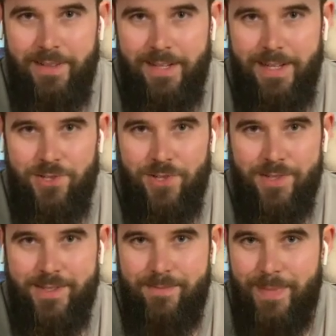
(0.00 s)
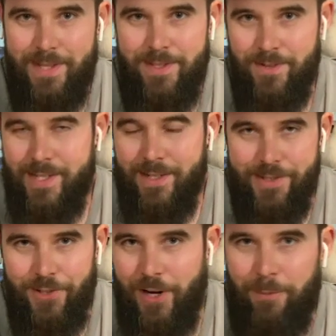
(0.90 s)
It just makes no sense
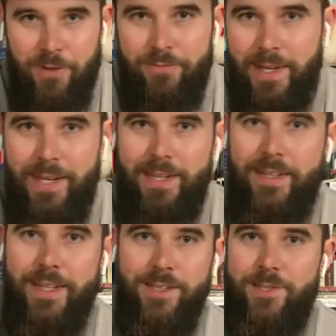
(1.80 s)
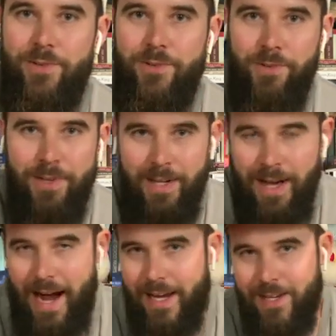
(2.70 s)
to cram your feet into
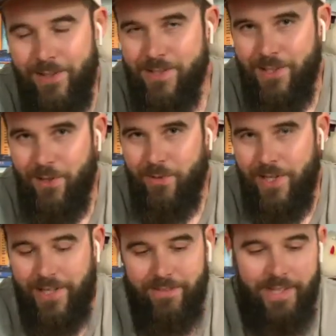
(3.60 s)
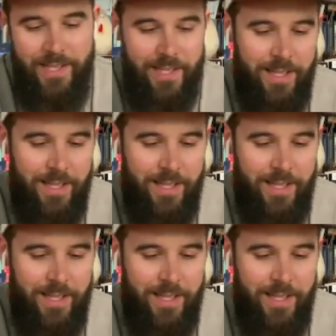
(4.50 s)
high heels and go running, right?